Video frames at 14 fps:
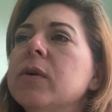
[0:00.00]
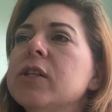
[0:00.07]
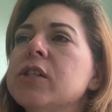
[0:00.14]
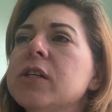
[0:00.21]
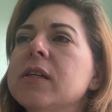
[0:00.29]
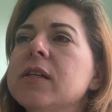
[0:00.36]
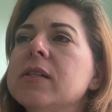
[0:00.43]

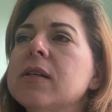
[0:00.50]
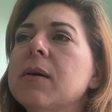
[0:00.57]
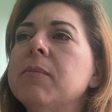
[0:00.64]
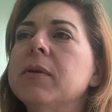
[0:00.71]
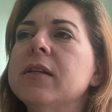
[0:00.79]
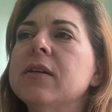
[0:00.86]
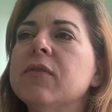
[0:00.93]
which is a
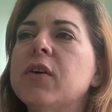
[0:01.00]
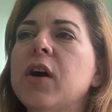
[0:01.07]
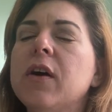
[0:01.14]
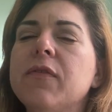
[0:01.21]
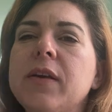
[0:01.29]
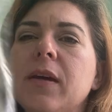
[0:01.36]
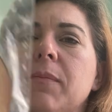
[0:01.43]
blend of
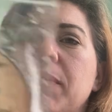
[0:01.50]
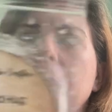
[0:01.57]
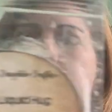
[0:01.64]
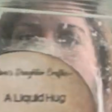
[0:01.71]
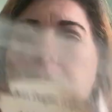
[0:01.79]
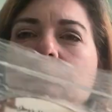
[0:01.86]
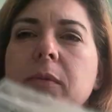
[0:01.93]
coffee and
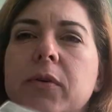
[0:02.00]
peppermint